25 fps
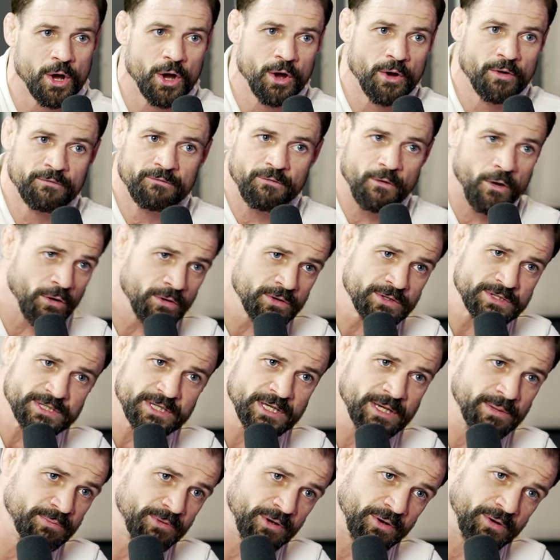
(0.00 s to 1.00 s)
fall
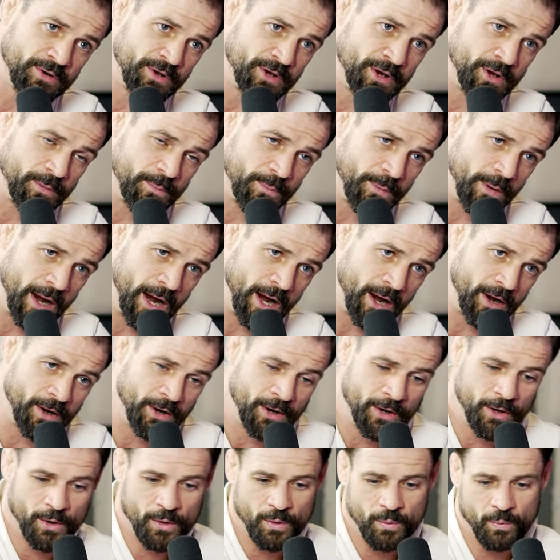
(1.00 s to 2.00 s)
asleep during your prayer.
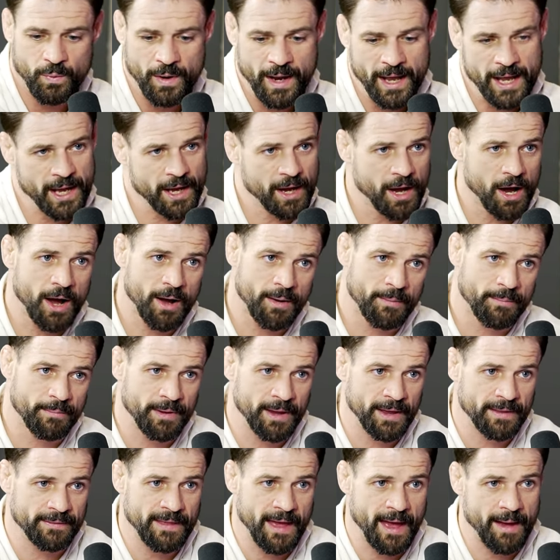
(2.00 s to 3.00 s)
Wake
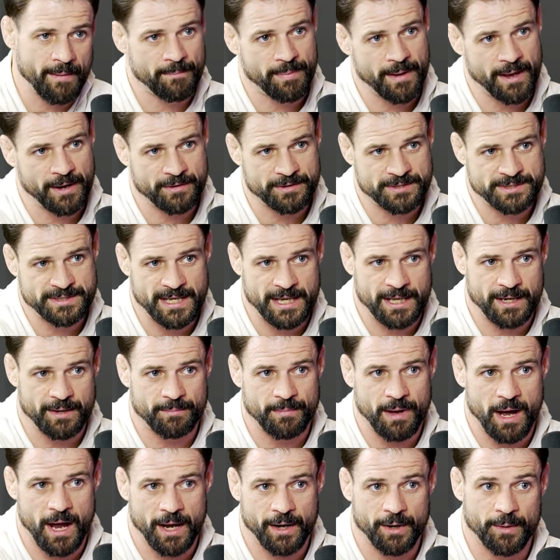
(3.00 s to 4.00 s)
up in that better state
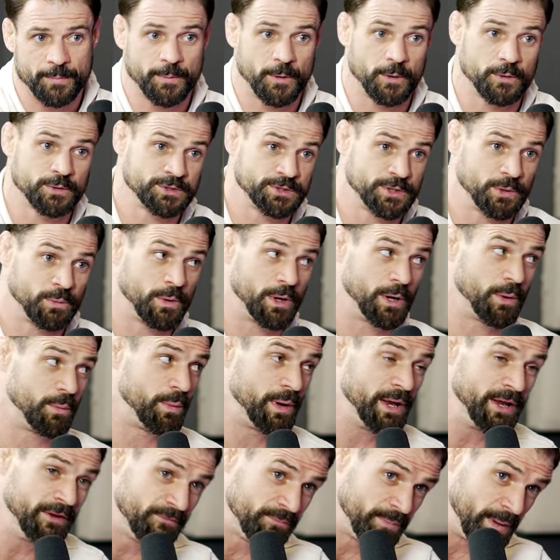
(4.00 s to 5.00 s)
of mind, opposed to where
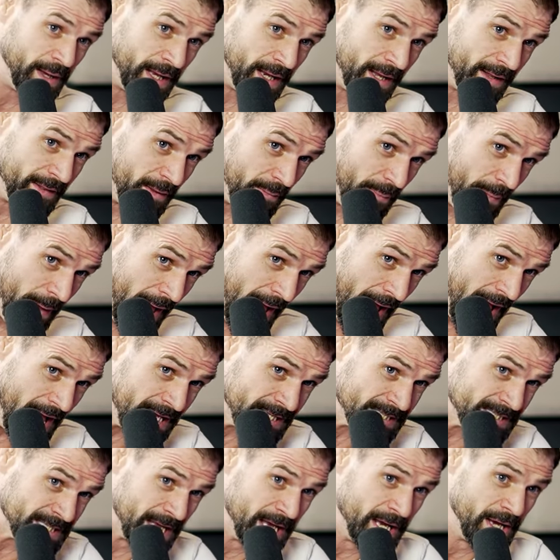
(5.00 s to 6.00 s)
we've been in the
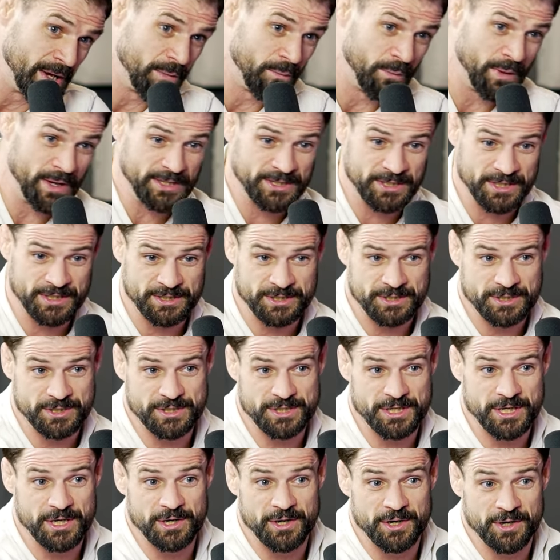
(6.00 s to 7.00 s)
past, which is
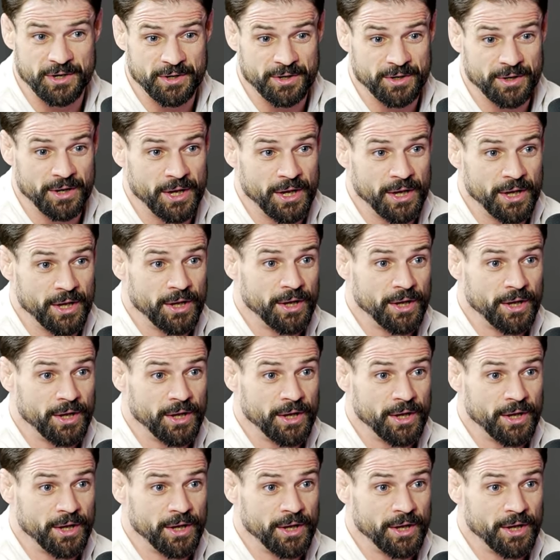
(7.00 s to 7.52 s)
sheer